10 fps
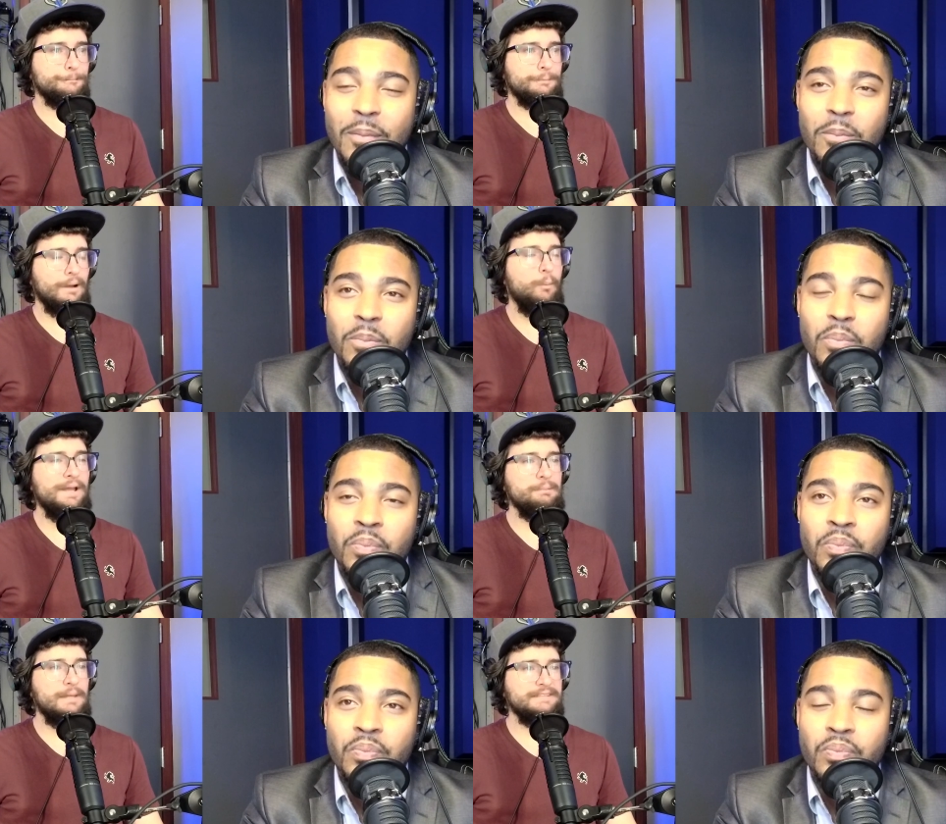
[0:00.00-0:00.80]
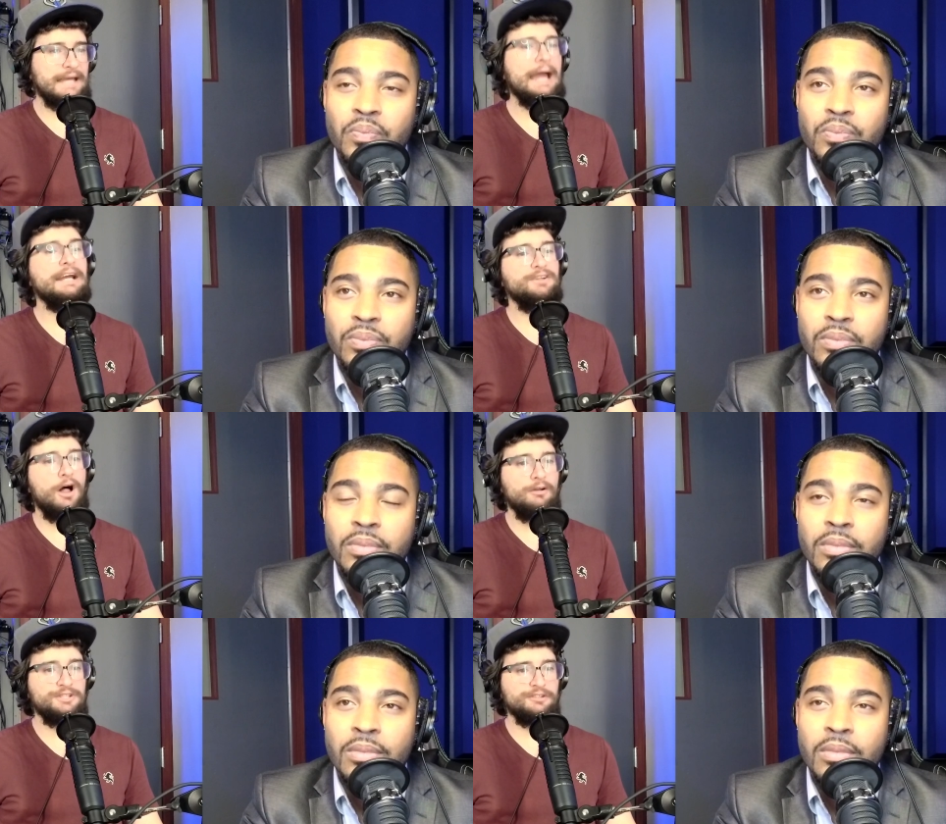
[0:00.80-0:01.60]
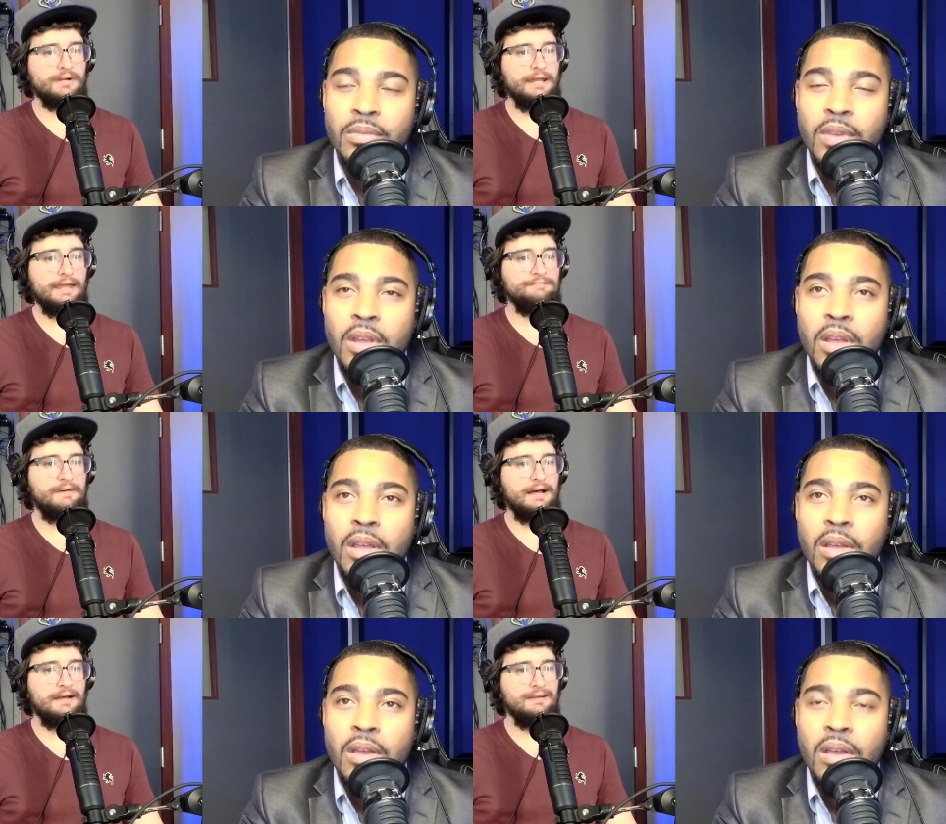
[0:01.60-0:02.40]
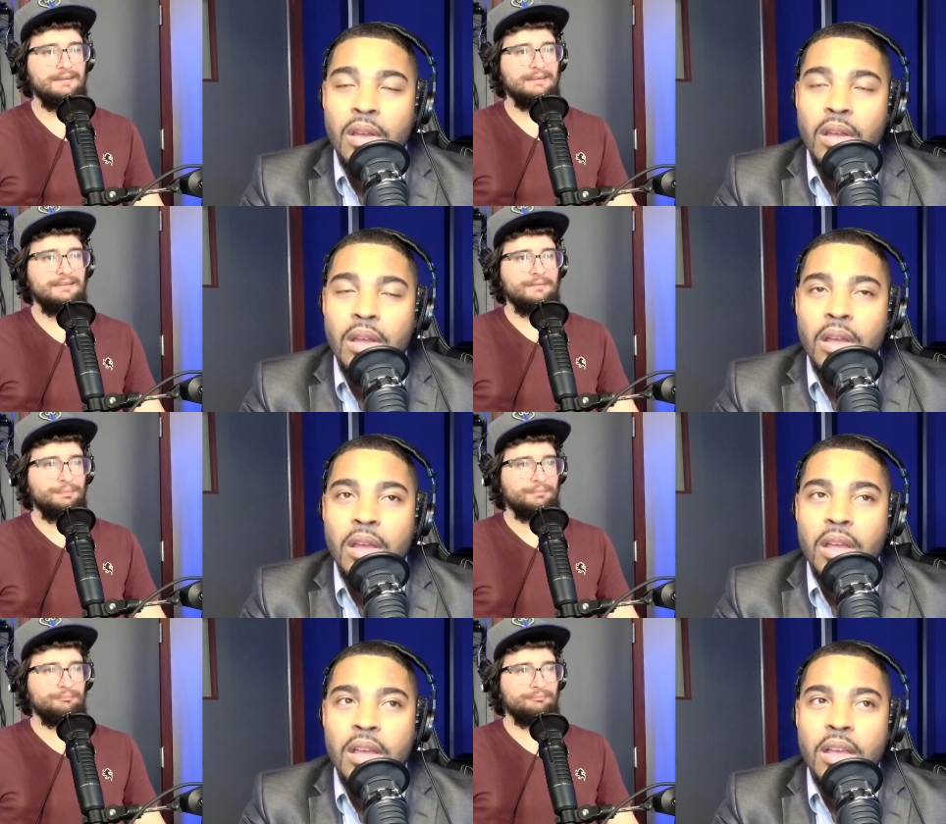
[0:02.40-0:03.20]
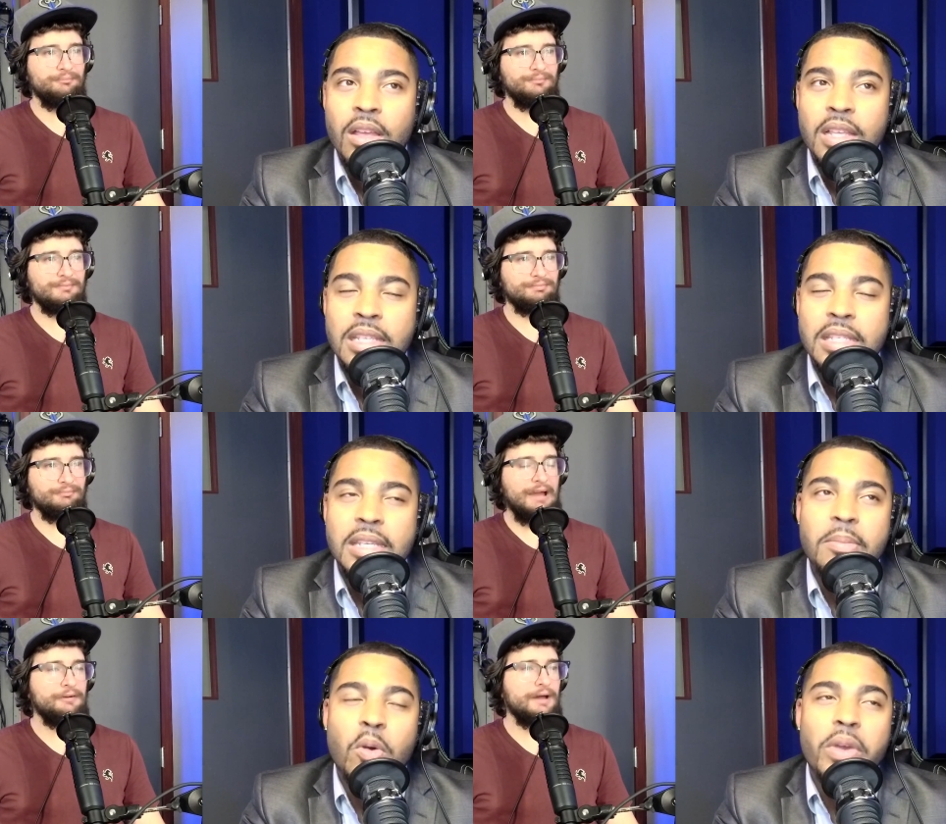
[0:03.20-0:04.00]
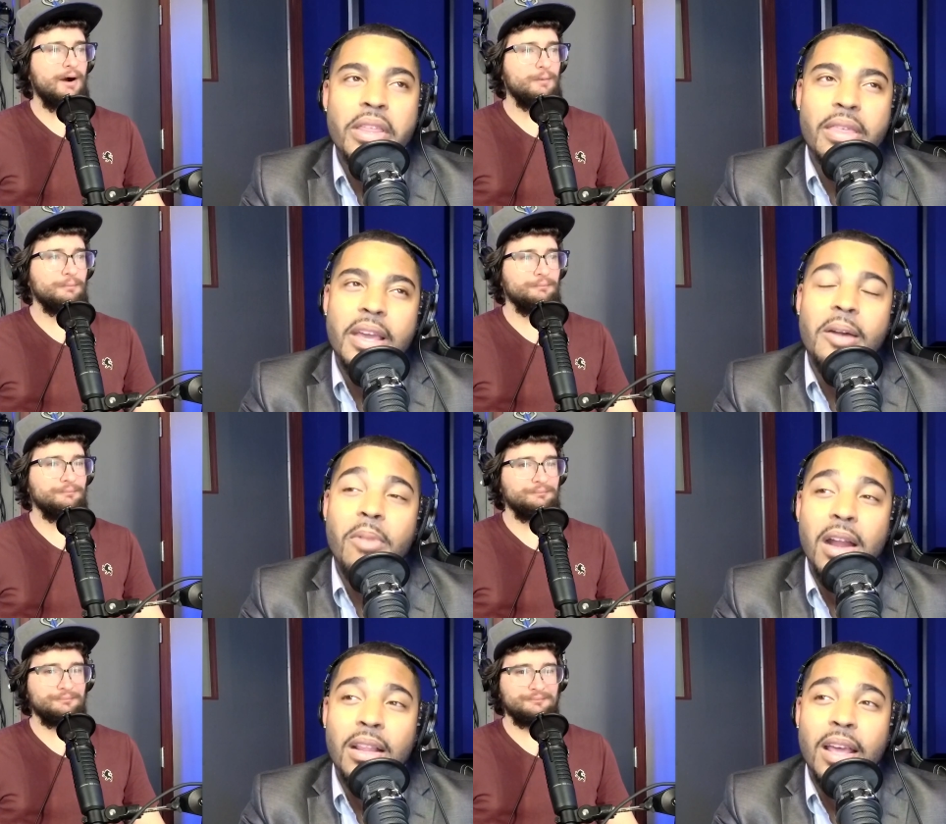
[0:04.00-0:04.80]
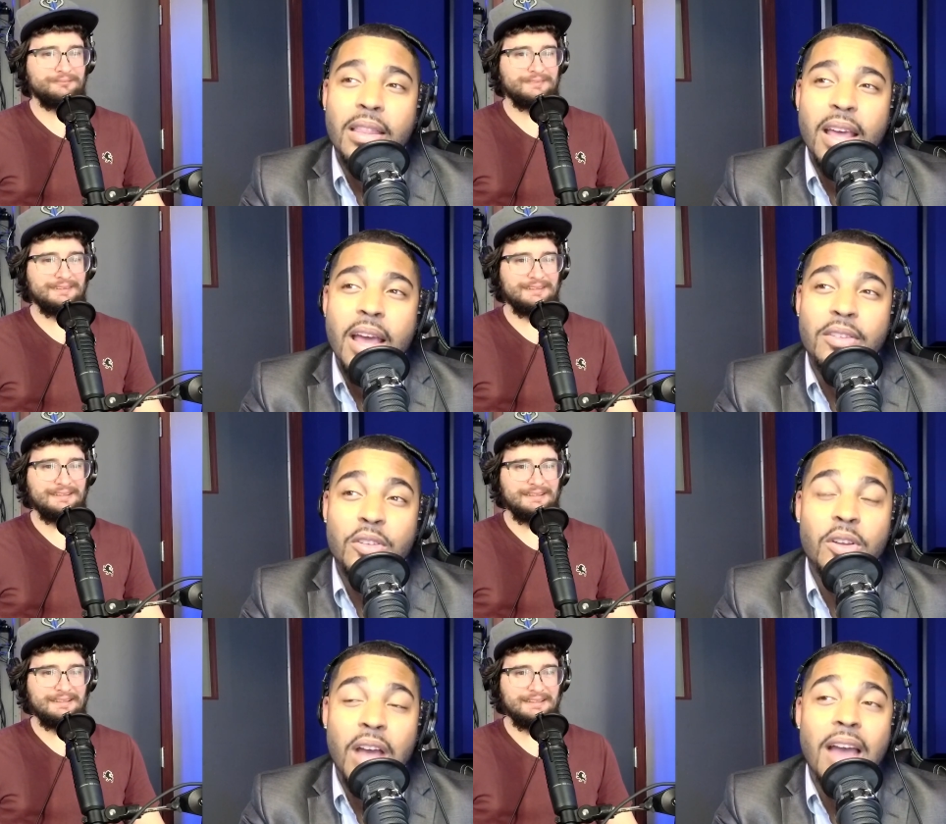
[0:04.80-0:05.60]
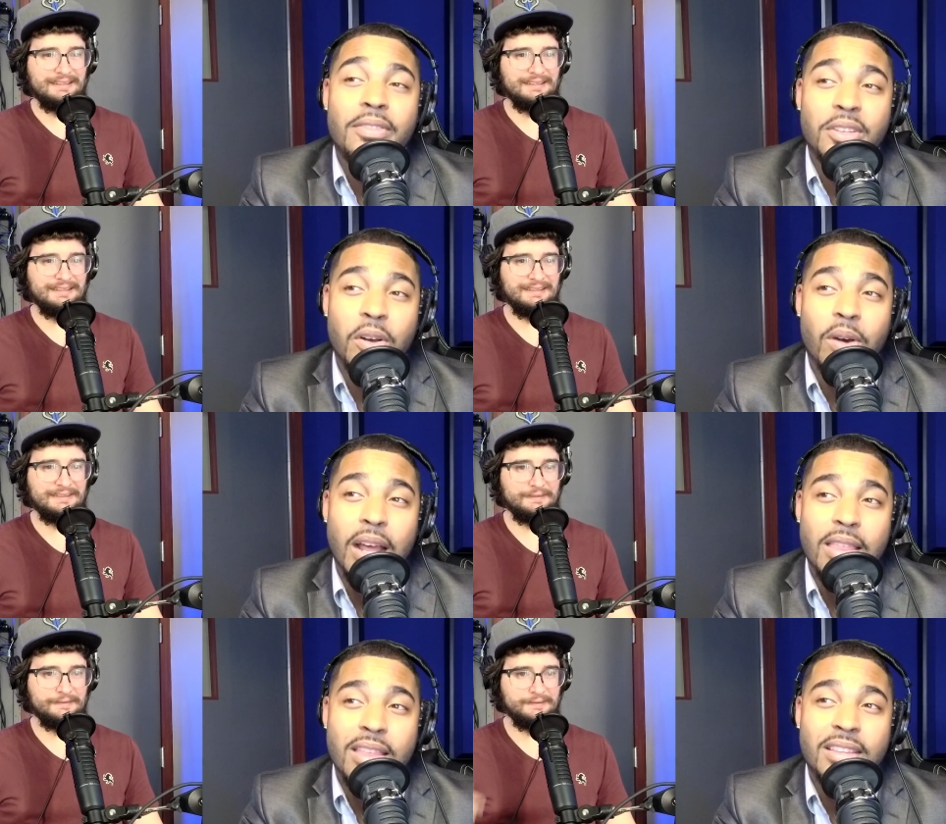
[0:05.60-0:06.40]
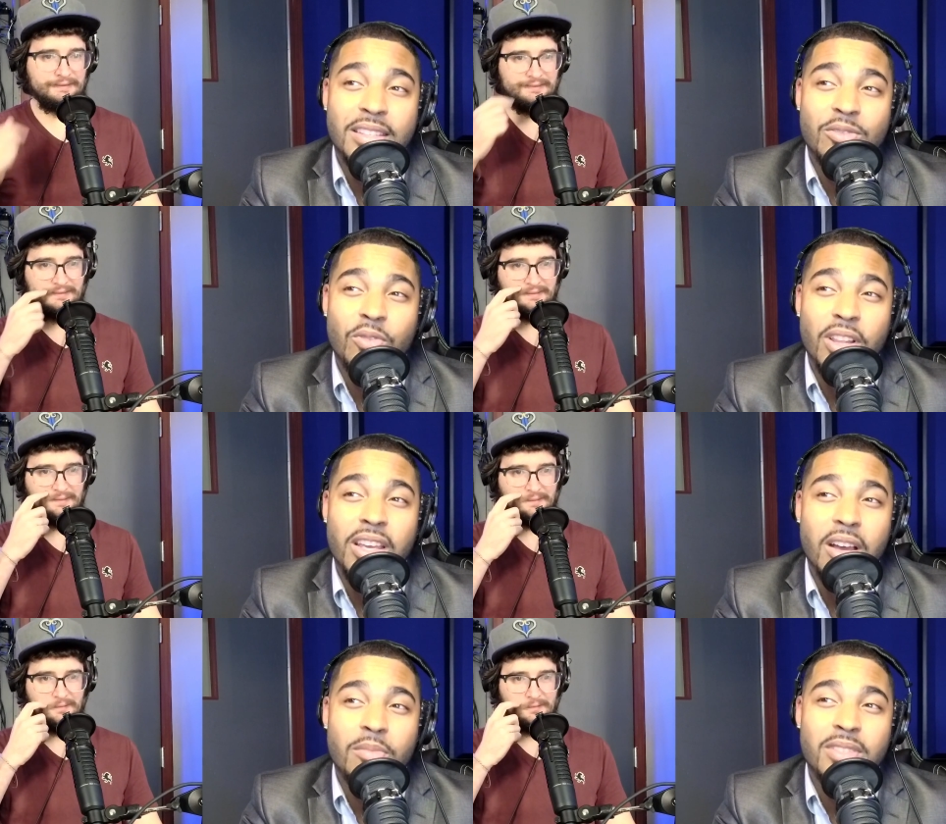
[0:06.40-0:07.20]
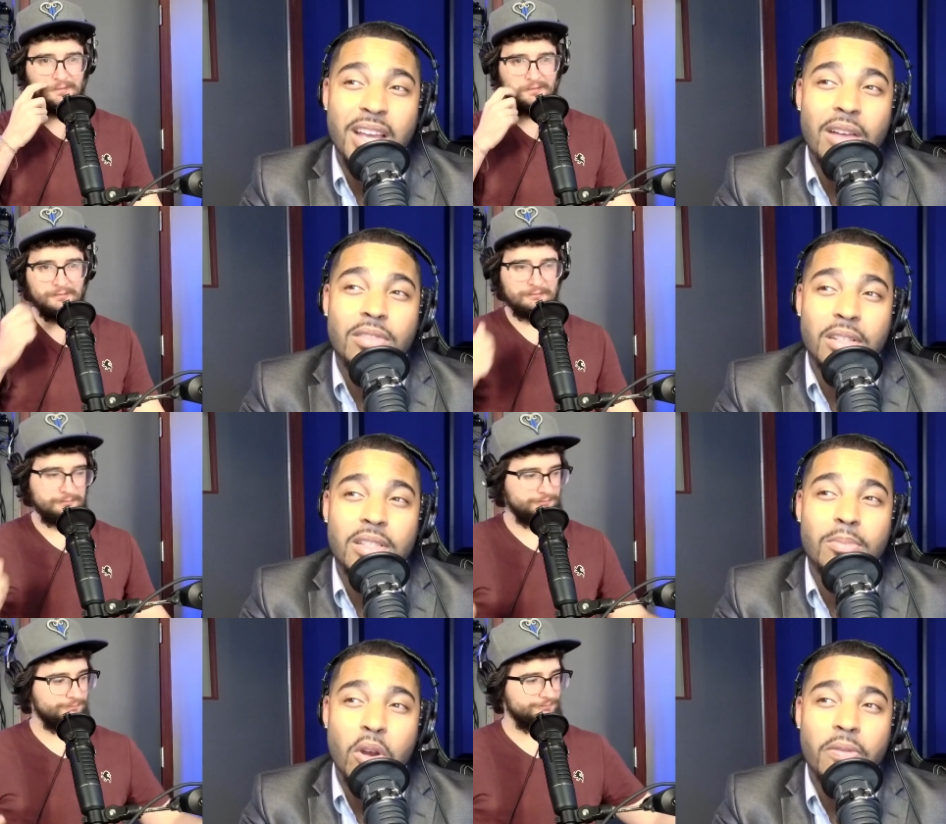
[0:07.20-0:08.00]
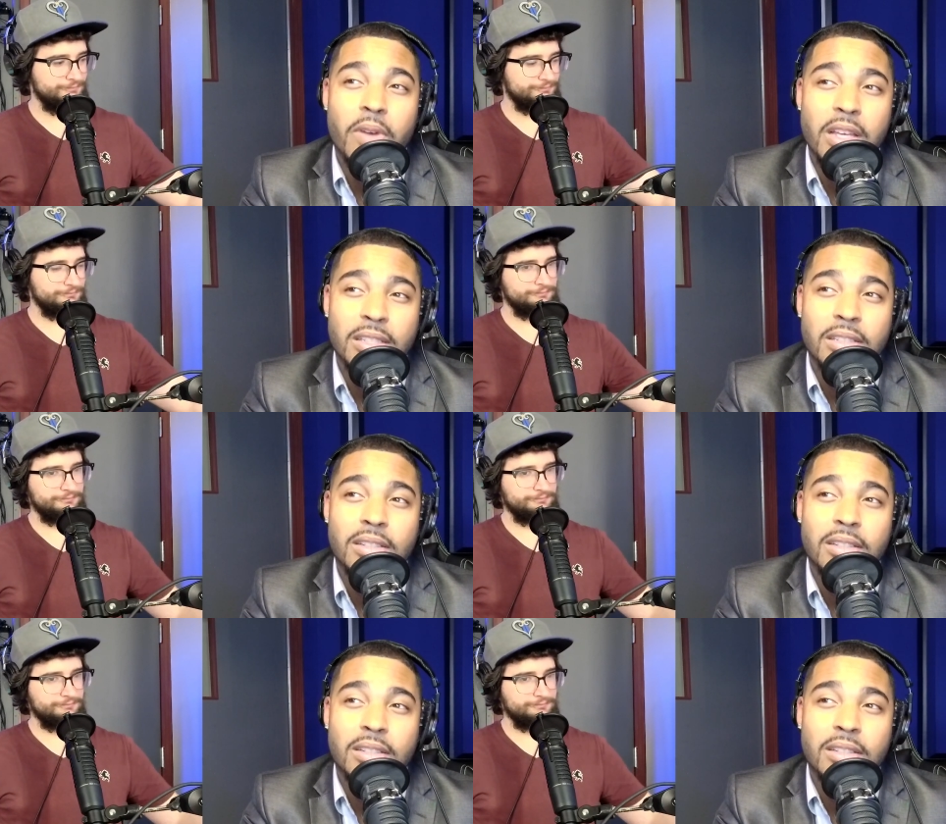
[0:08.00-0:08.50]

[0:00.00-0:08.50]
Speaker 1: a wink miss. Like I acknowledge you, right? Like if uh.
Speaker 2: See, but we know. think about it like that. Do you know? I you know what I think this really comes down to the smirk face.